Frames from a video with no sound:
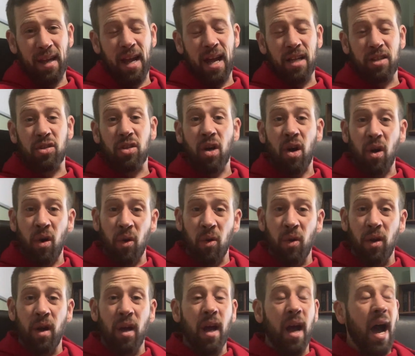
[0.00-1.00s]
And so
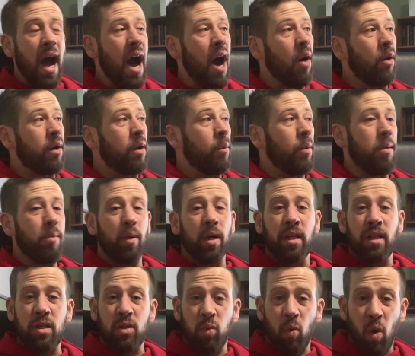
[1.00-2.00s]
how can we bring
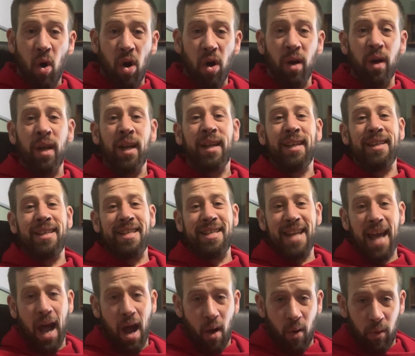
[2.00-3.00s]
this wall
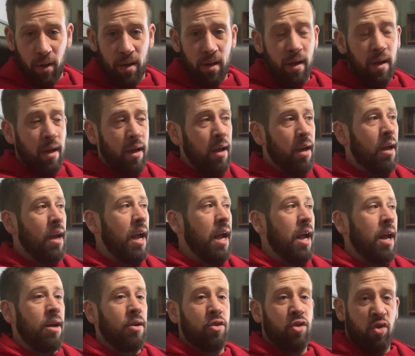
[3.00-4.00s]
down?
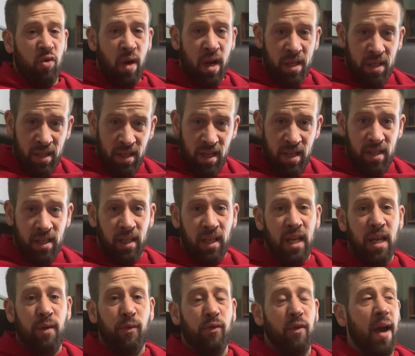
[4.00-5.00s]
And trust is a
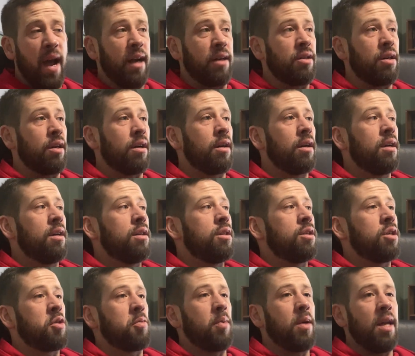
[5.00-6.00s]
key factor.
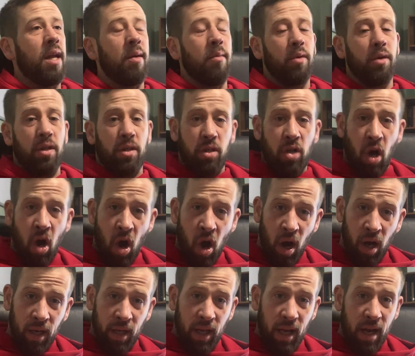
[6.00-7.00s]
Just being able to
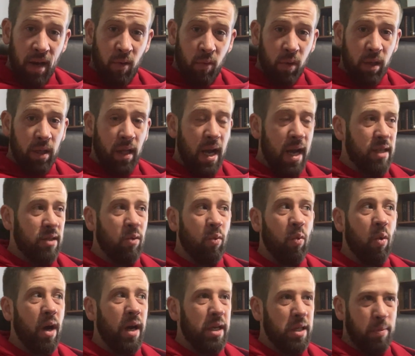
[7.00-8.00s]
talk and realize
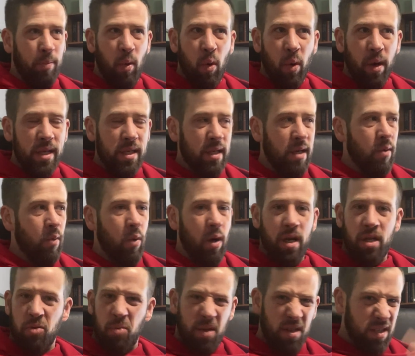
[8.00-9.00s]
what is poison, what
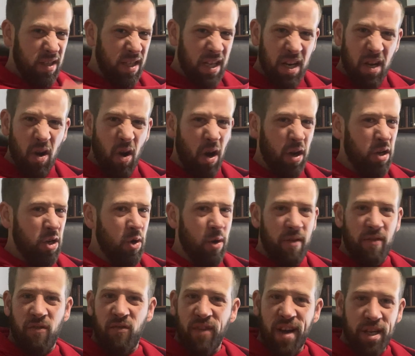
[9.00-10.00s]
has been sitting on you
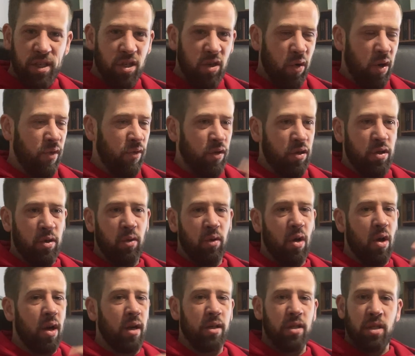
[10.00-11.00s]
and festering for too
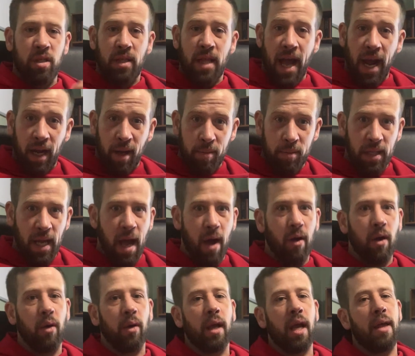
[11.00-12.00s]
long, just that comes
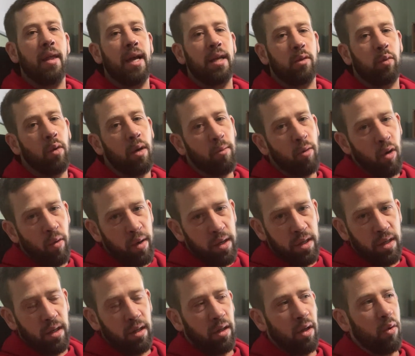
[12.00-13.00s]
out. Okay, that's one more
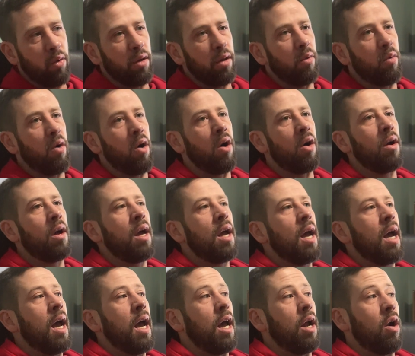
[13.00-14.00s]
reason to lower the wall.
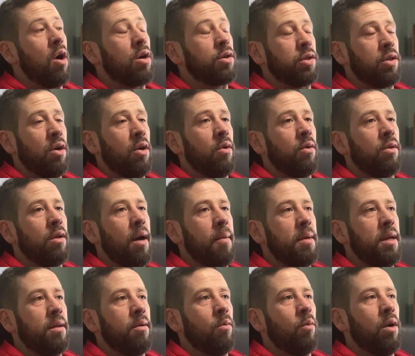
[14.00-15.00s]
And also, I
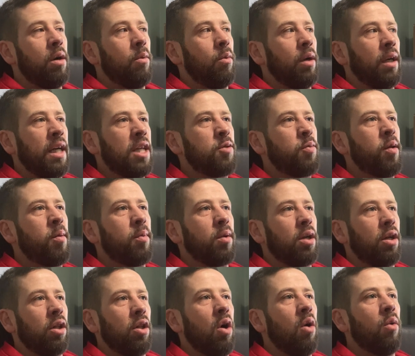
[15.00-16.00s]
mean, what gets people to
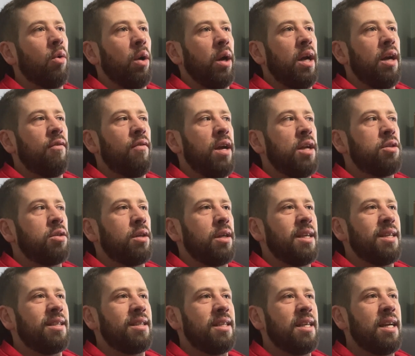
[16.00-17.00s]
lower it eventually
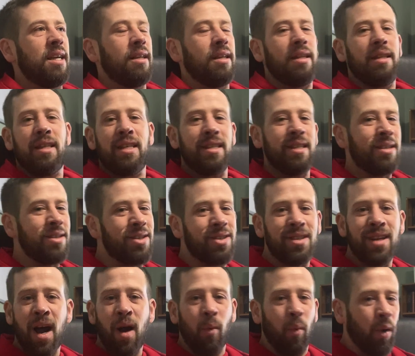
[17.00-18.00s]
is seeing this is just
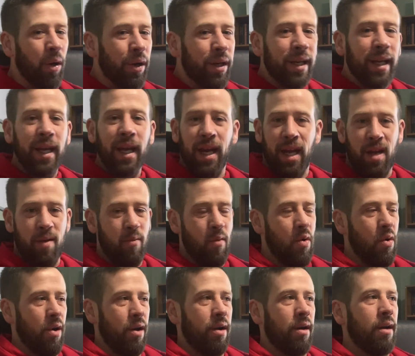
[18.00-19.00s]
not working
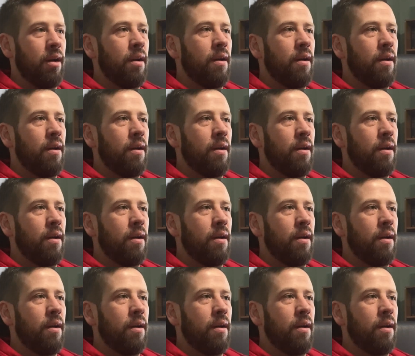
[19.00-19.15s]
anymore.